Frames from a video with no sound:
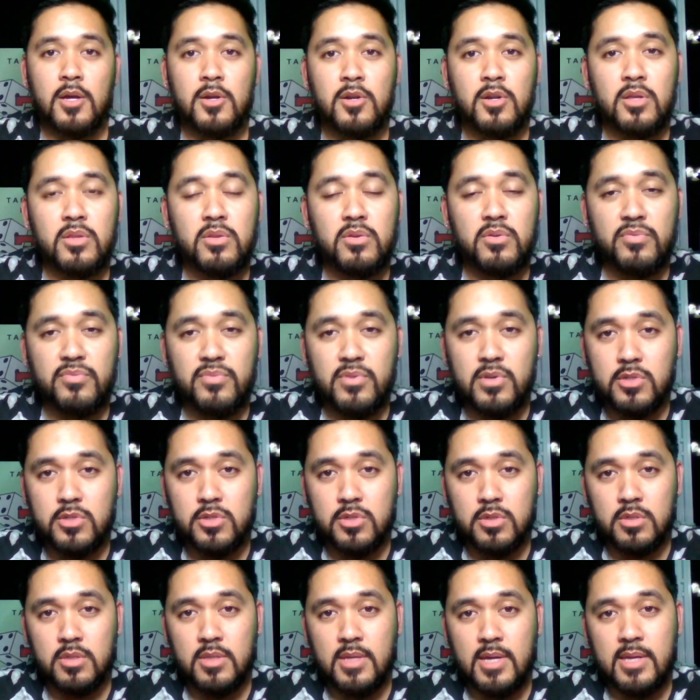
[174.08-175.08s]
Another
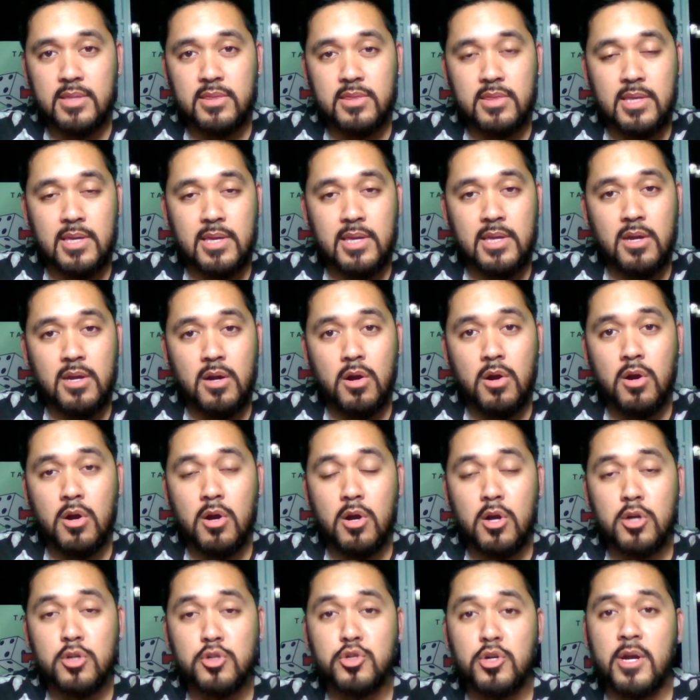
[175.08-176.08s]
feature that they
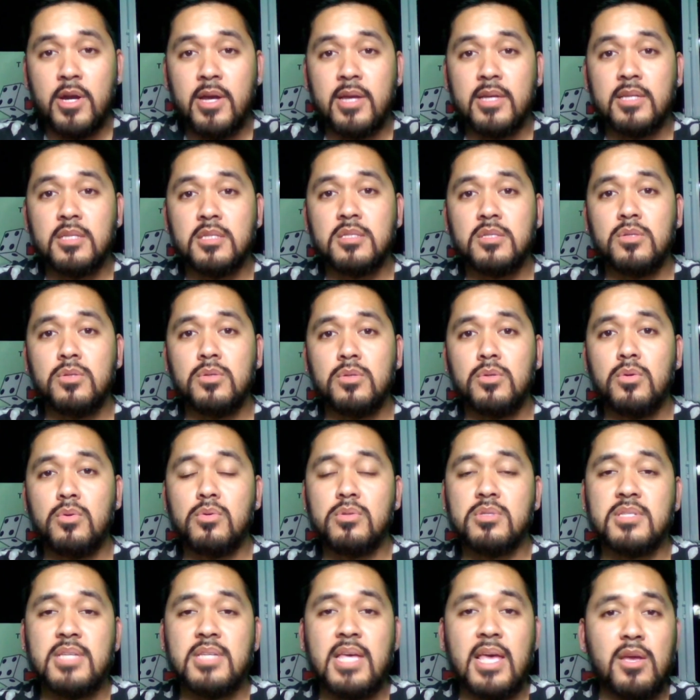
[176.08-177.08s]
are trying to
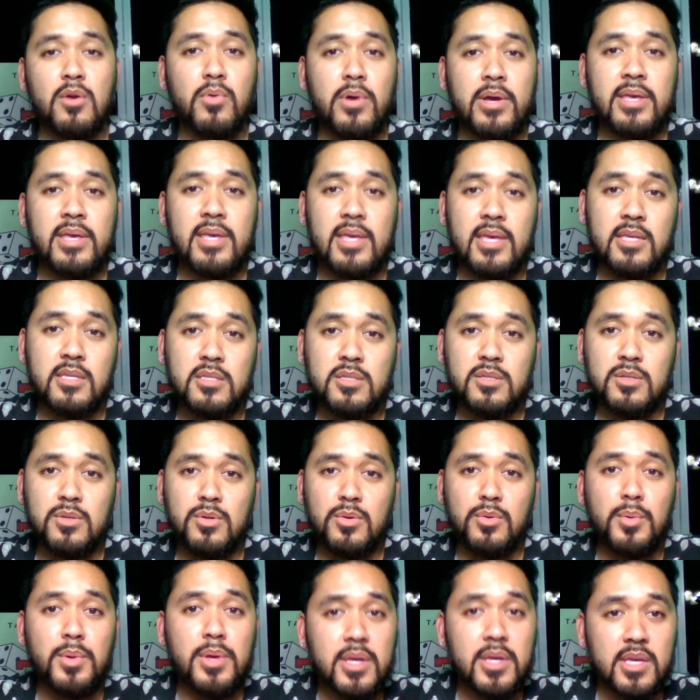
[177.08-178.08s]
segue
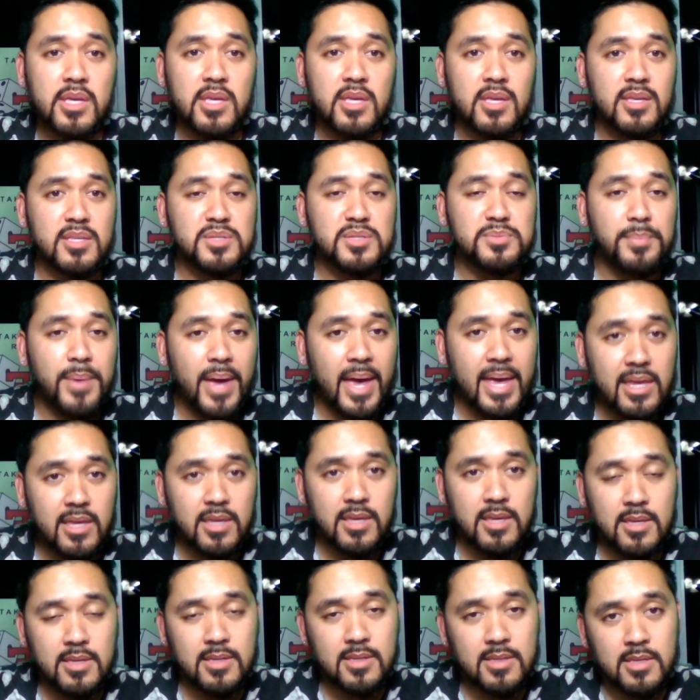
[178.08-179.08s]
into is
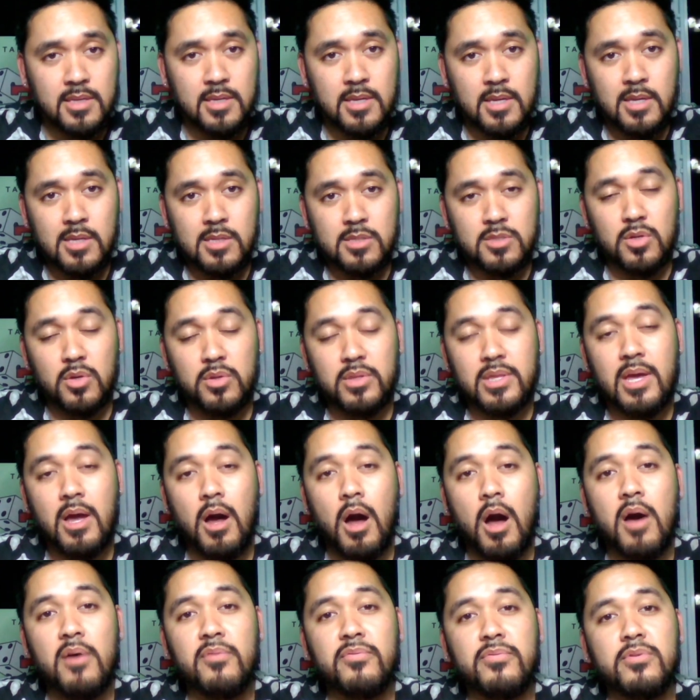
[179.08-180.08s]
banking. So they
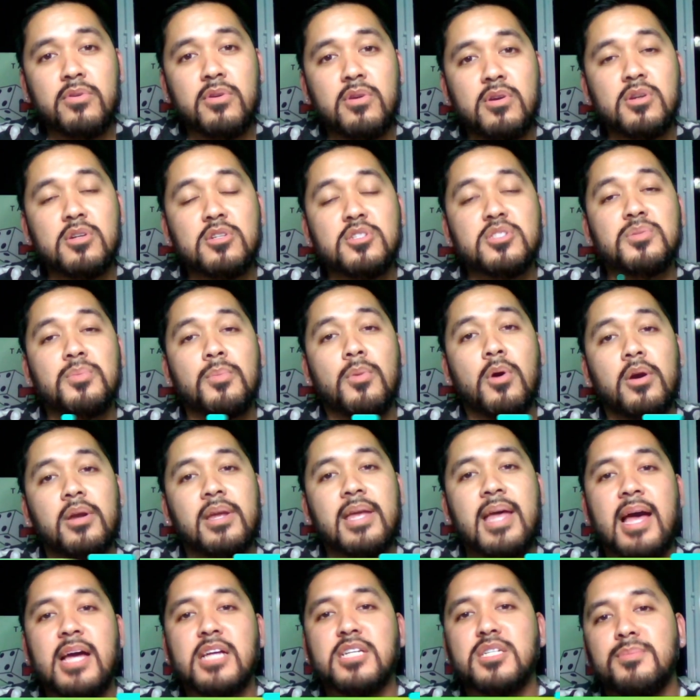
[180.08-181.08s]
offer smart
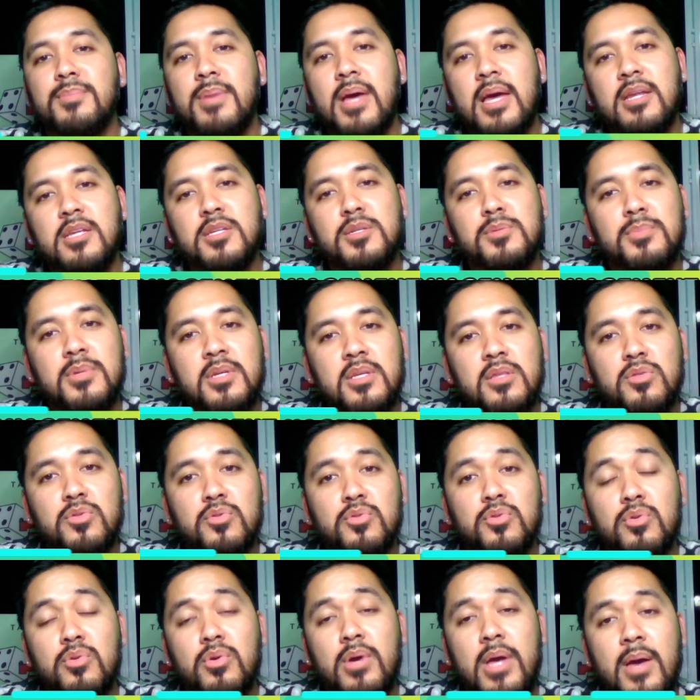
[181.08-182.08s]
cash management
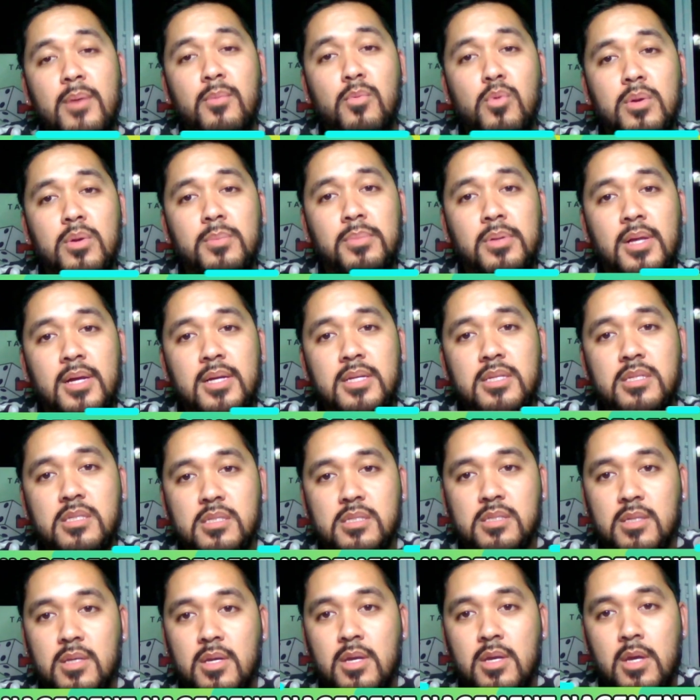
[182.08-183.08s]
through M1 Plus,
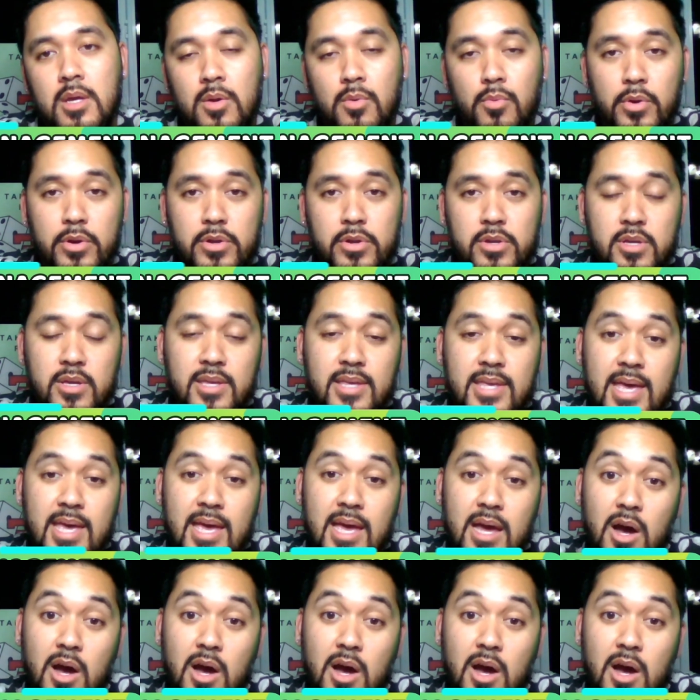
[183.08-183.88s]
where you could get a